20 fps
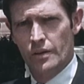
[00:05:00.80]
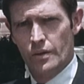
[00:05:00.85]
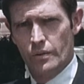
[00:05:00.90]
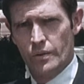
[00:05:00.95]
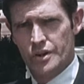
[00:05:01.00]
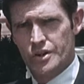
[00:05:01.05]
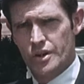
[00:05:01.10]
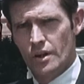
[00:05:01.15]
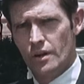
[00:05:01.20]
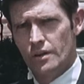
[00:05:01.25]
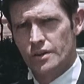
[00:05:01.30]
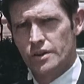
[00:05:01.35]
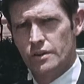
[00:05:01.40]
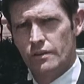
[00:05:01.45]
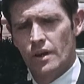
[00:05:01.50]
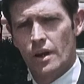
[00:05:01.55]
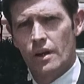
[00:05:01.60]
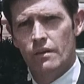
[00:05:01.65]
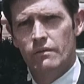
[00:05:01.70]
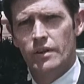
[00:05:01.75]
The results
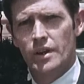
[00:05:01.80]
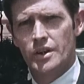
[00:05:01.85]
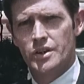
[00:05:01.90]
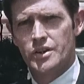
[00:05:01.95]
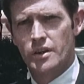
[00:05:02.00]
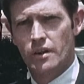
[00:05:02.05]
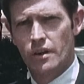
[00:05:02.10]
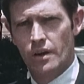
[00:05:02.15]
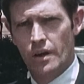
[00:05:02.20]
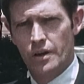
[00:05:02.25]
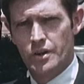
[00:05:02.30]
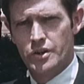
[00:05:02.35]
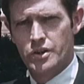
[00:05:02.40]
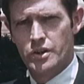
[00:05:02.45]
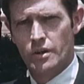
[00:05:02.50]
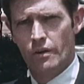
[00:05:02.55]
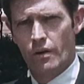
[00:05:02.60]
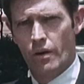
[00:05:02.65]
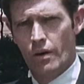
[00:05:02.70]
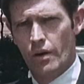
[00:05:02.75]
of that
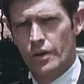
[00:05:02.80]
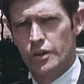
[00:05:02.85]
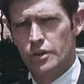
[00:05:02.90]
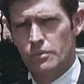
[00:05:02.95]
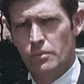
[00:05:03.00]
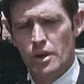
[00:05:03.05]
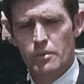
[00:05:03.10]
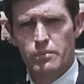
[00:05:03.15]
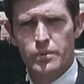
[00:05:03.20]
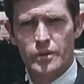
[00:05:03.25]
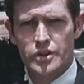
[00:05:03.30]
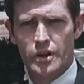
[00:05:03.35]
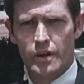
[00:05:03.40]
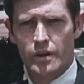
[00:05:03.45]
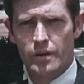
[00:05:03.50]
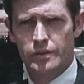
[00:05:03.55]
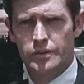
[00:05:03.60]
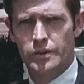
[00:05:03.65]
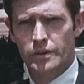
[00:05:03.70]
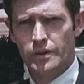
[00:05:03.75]
investigation are to be
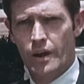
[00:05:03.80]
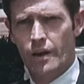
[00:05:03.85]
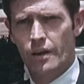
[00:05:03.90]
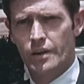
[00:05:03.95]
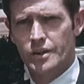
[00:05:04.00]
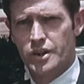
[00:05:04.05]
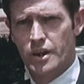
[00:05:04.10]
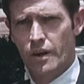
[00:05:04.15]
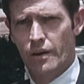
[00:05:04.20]
presented to Dallas